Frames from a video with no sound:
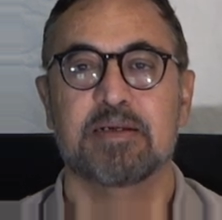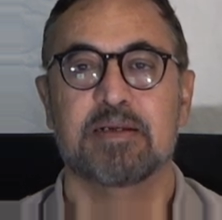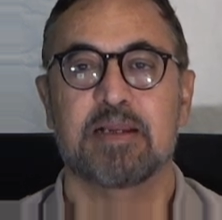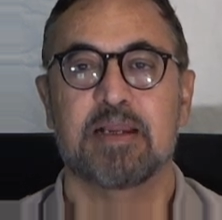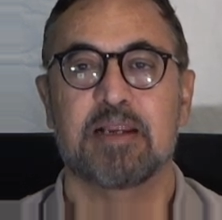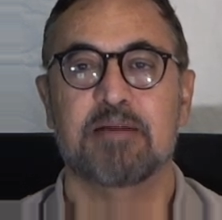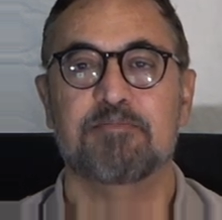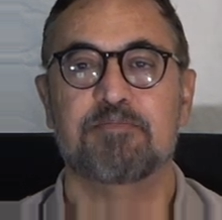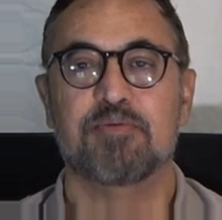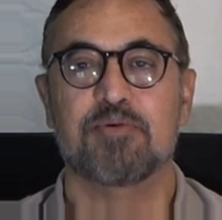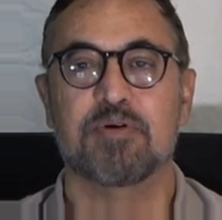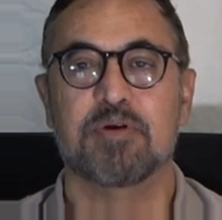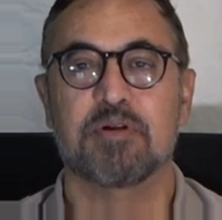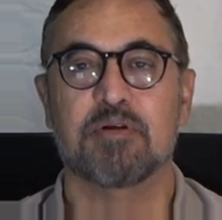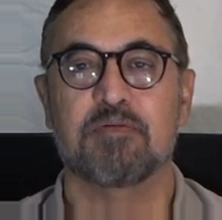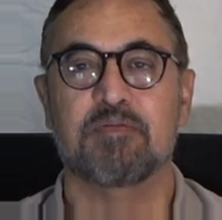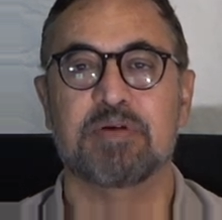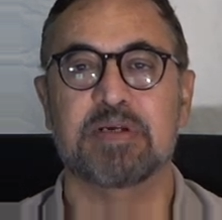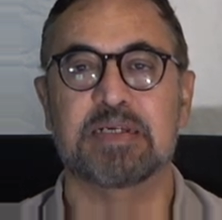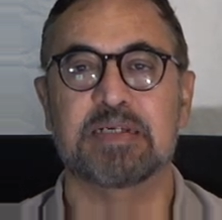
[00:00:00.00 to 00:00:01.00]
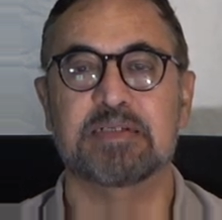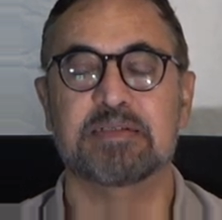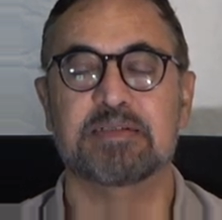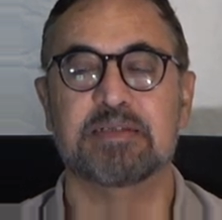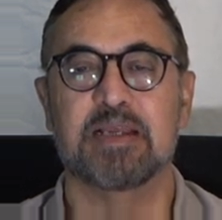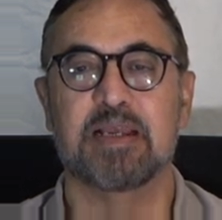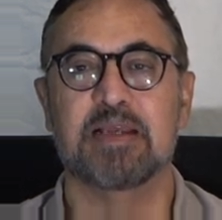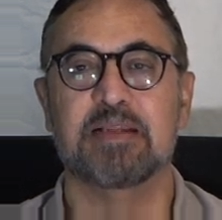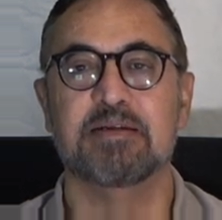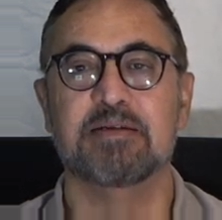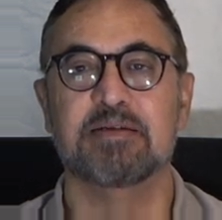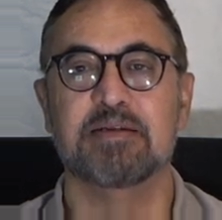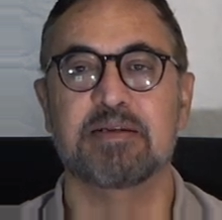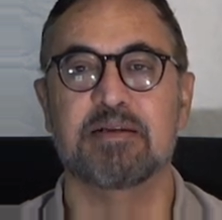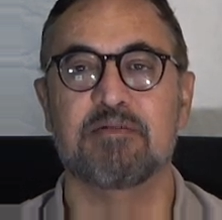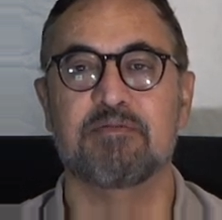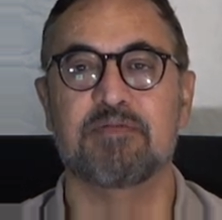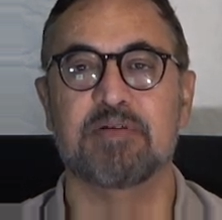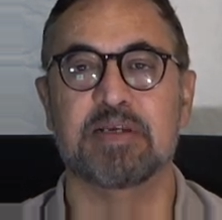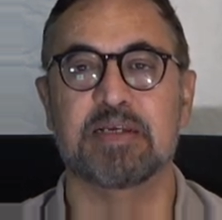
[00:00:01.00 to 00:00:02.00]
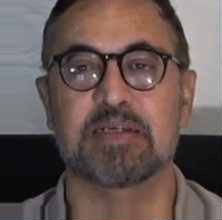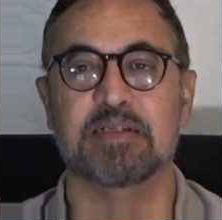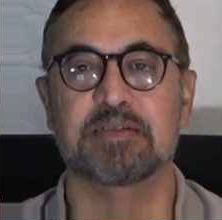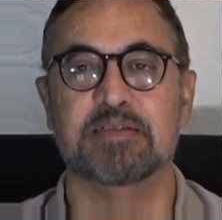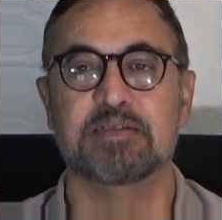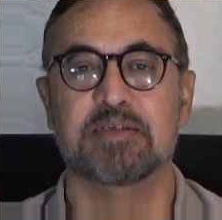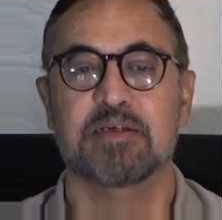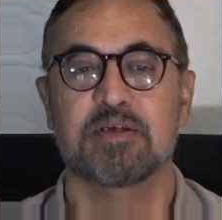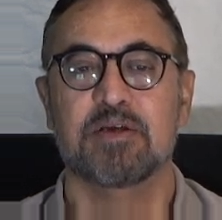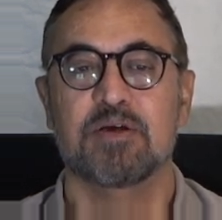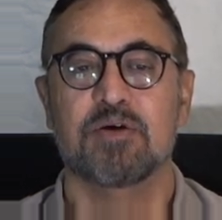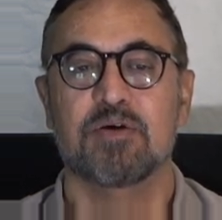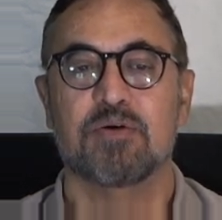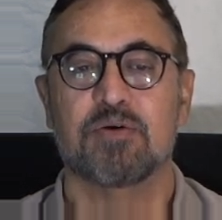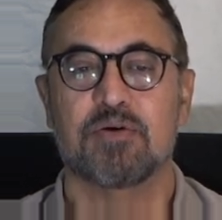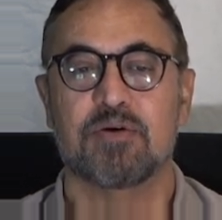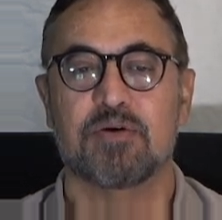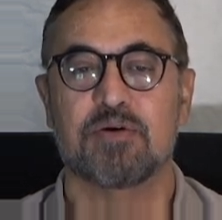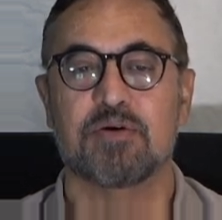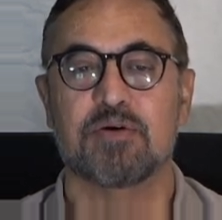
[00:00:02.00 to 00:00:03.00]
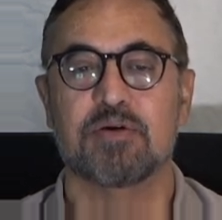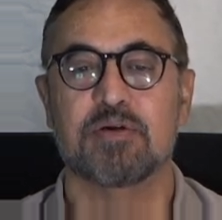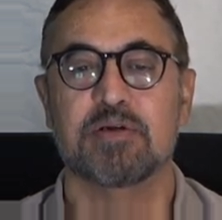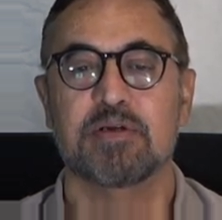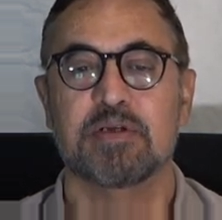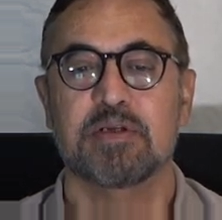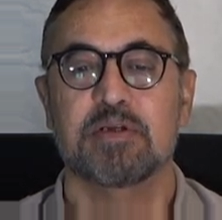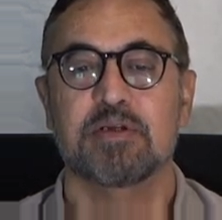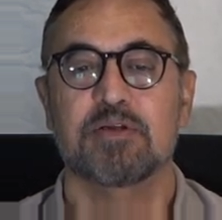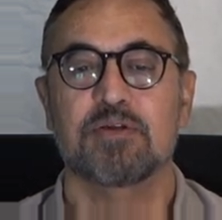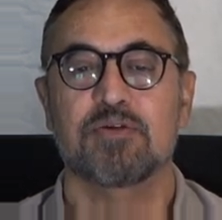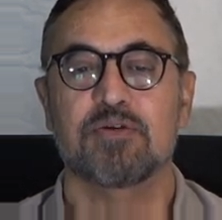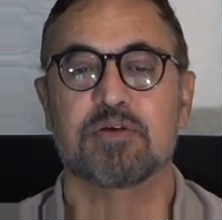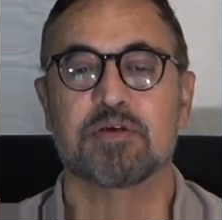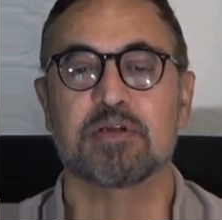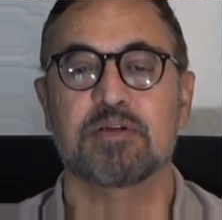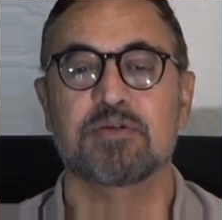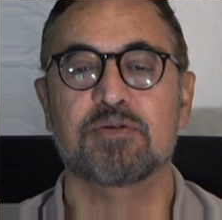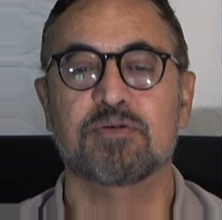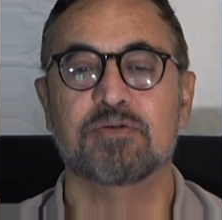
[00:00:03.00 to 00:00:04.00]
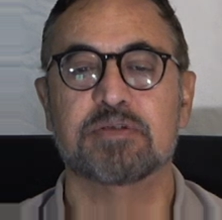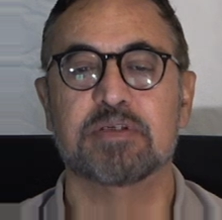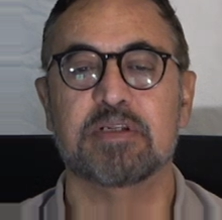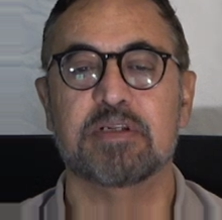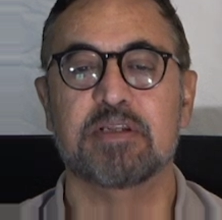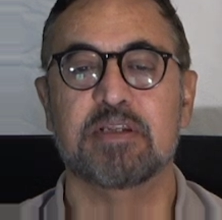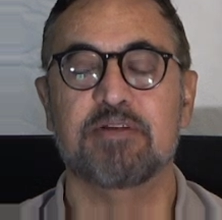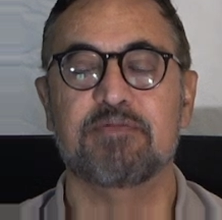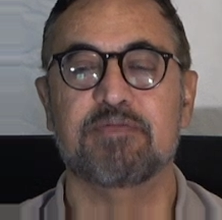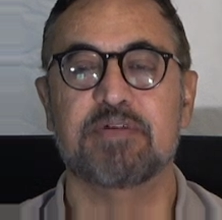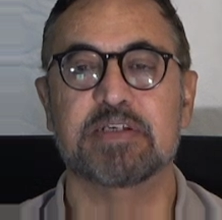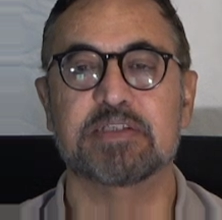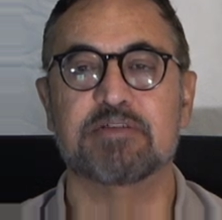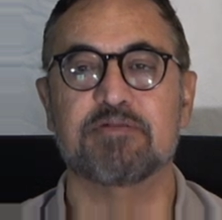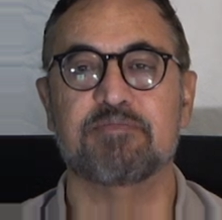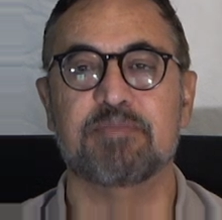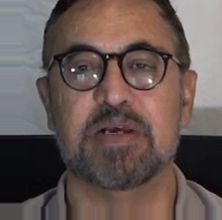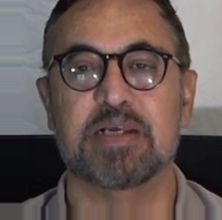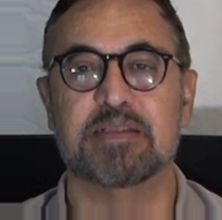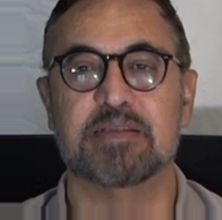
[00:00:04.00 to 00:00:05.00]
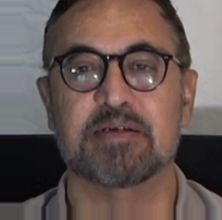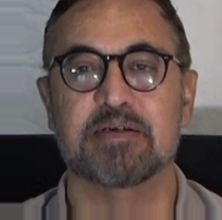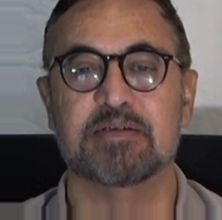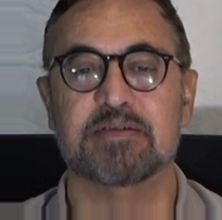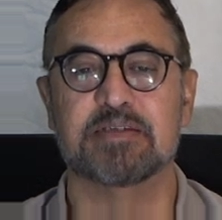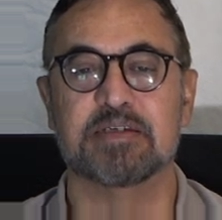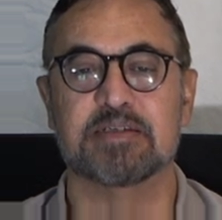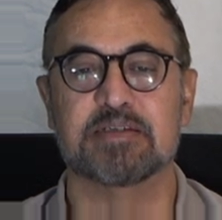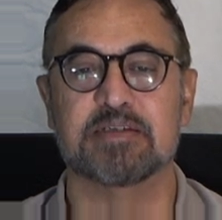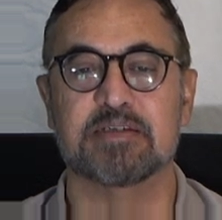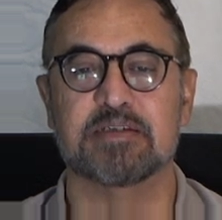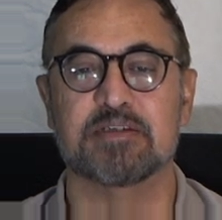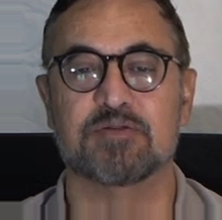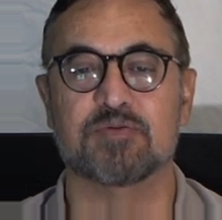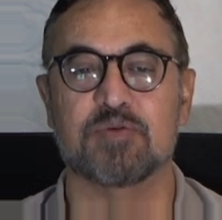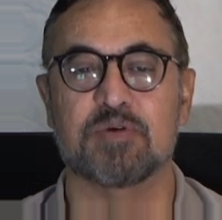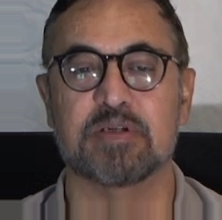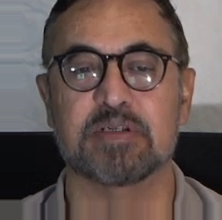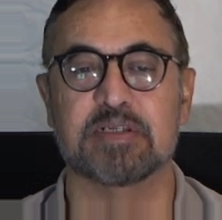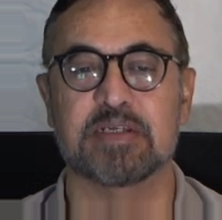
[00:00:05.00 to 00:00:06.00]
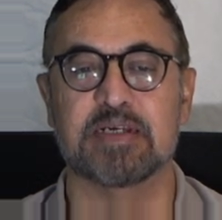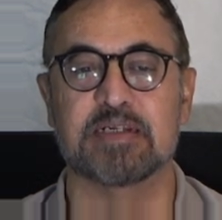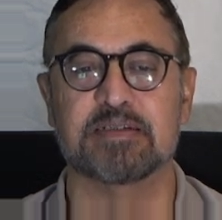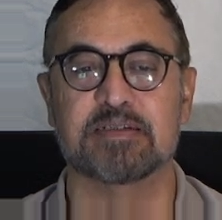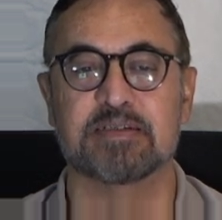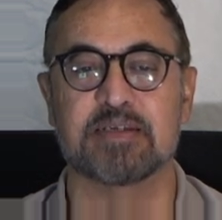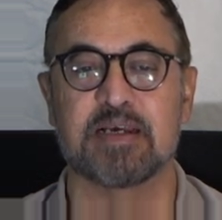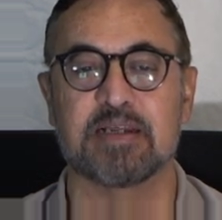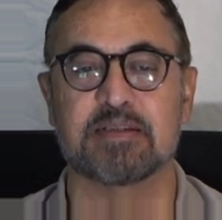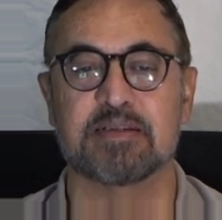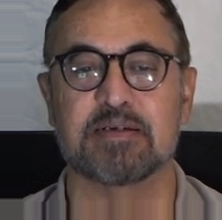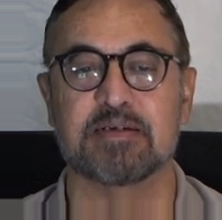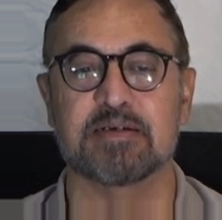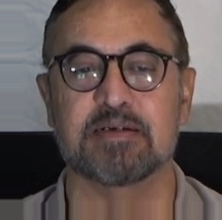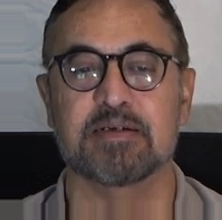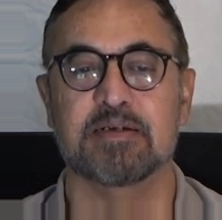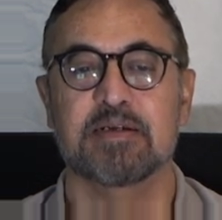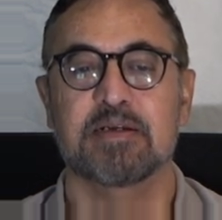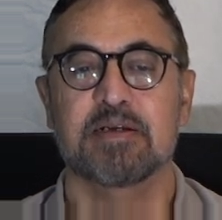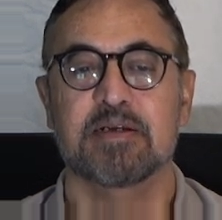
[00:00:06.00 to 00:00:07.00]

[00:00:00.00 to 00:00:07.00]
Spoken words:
and portal veins and renal veins, or you can use an invasive method such as a Swan-Ganz catheter.